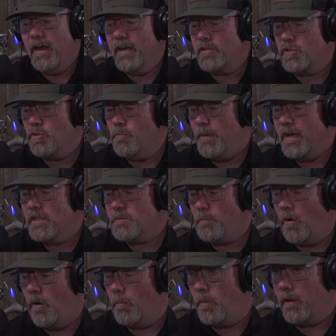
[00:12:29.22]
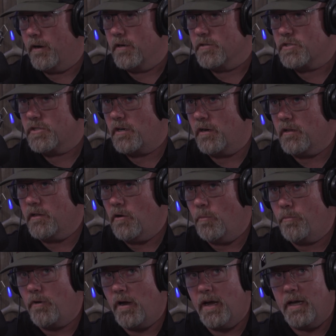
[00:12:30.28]
and two baseball players, right. Charlie
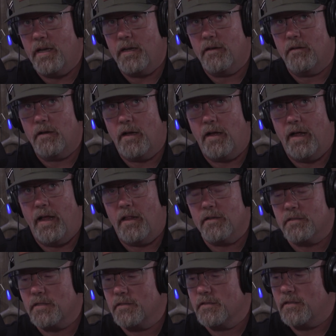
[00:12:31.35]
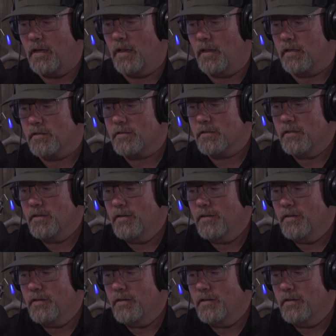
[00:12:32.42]
O'Brien and Alex Gonzalez.